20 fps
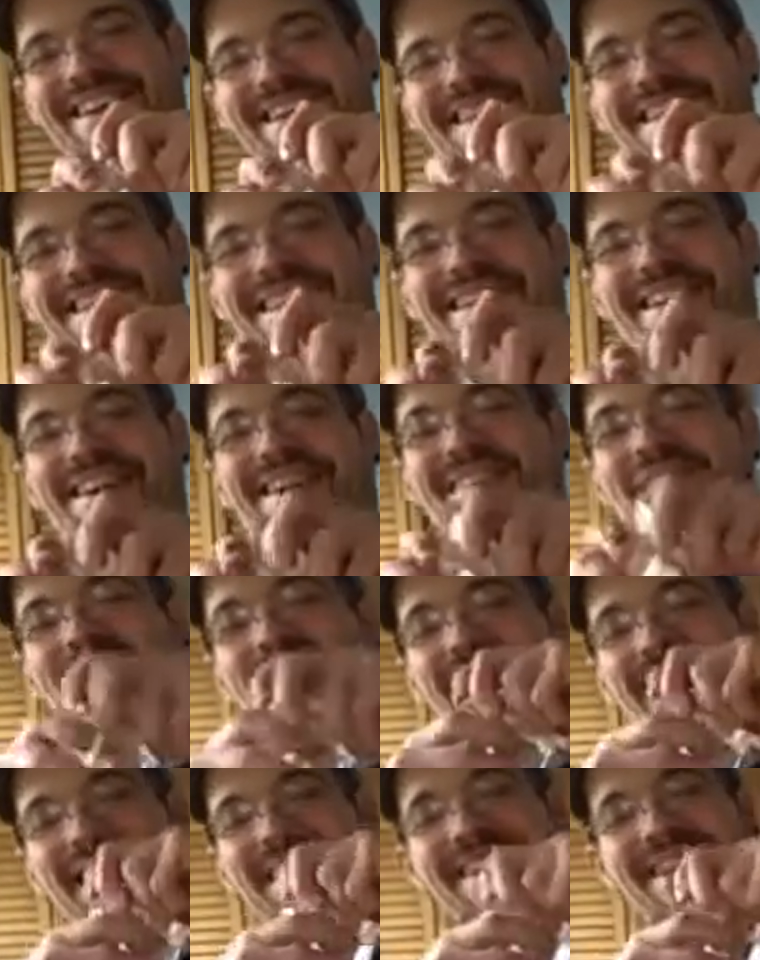
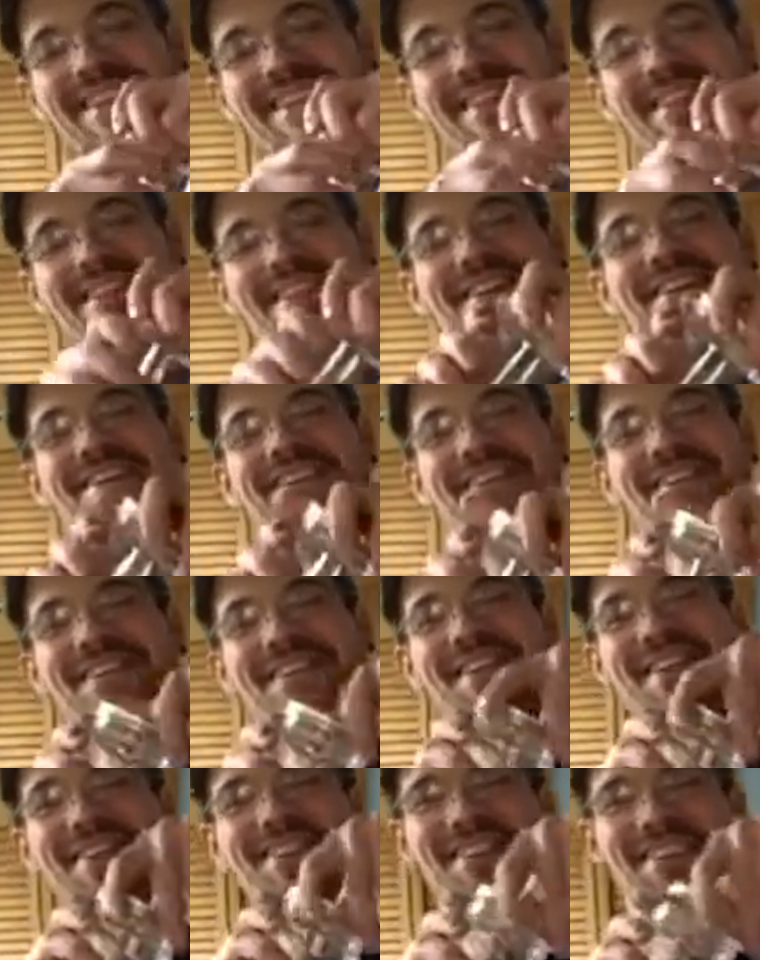if I could get the jar lid
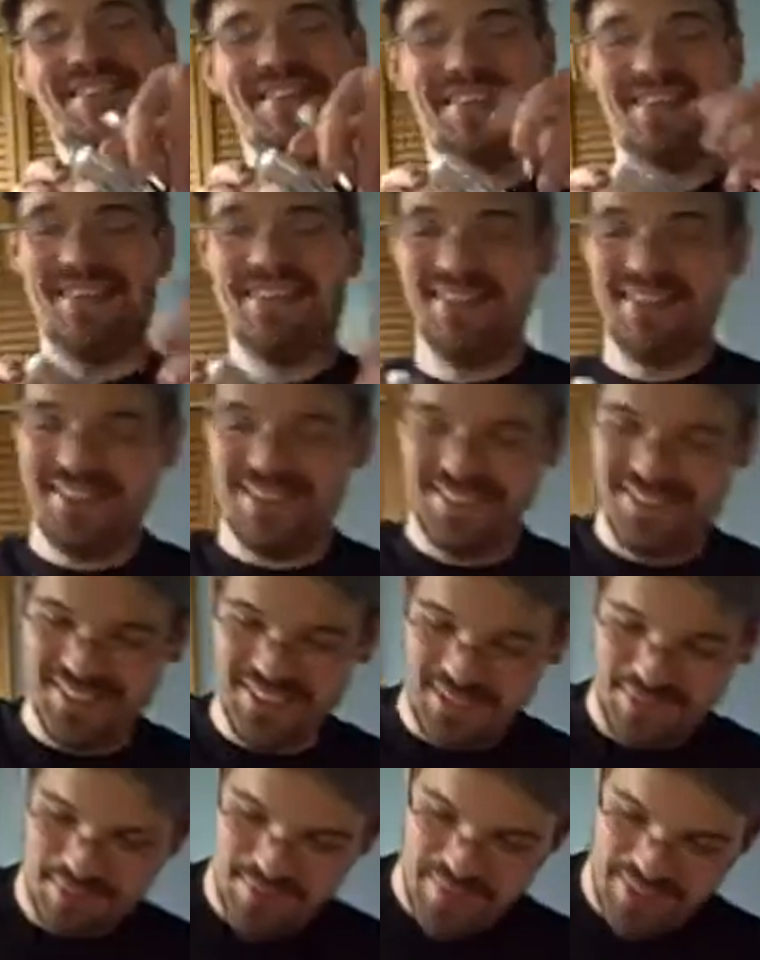off, a
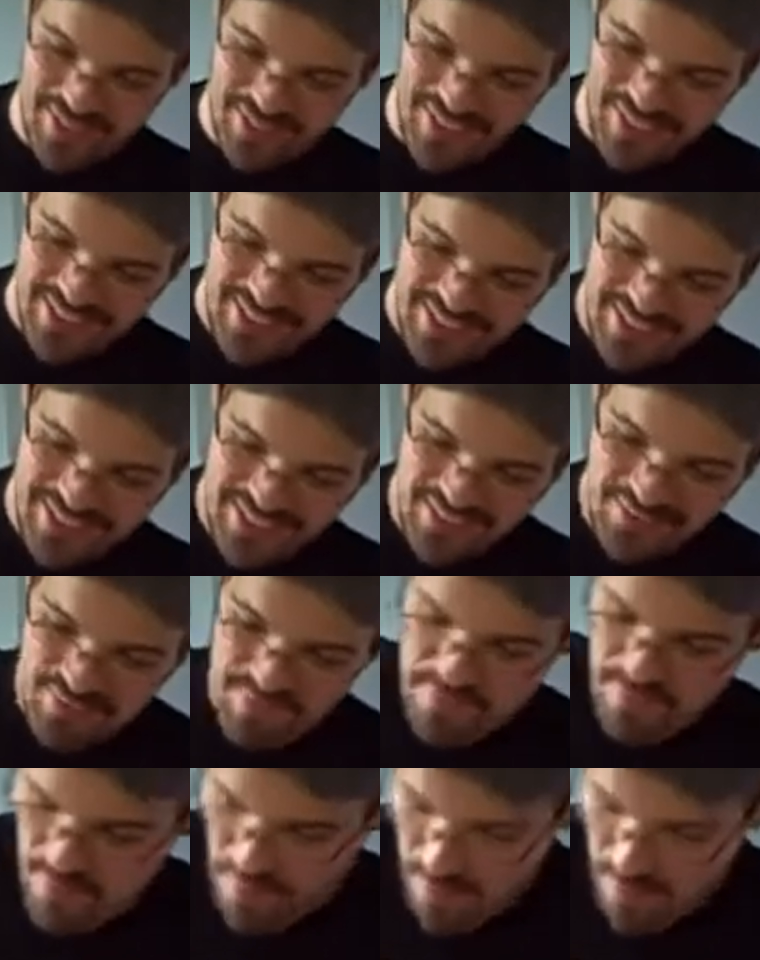little bit of honey.